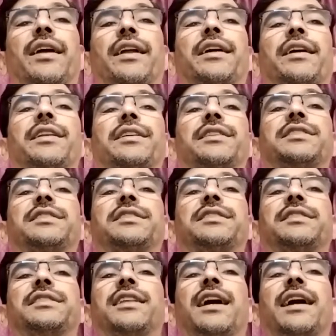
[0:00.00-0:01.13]
encourage
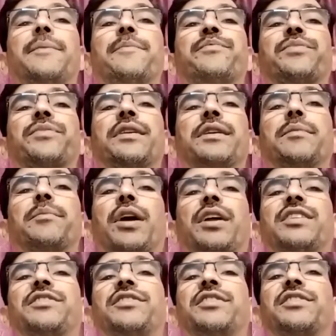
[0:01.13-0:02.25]
the
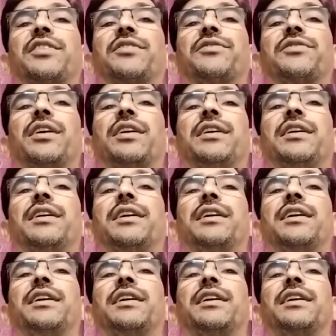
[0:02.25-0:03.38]
practices of the
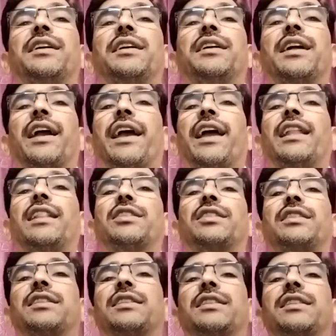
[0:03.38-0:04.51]
health
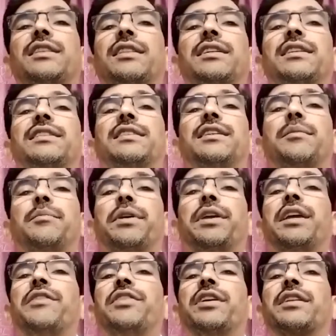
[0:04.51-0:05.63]

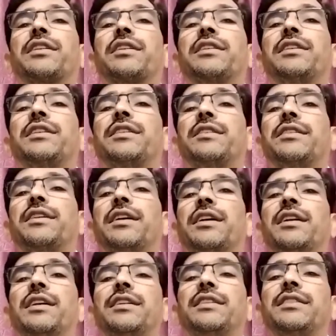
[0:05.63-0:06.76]
behavior.
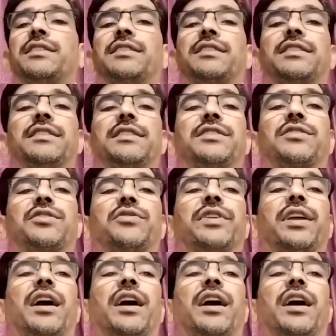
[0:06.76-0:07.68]
Huh? So we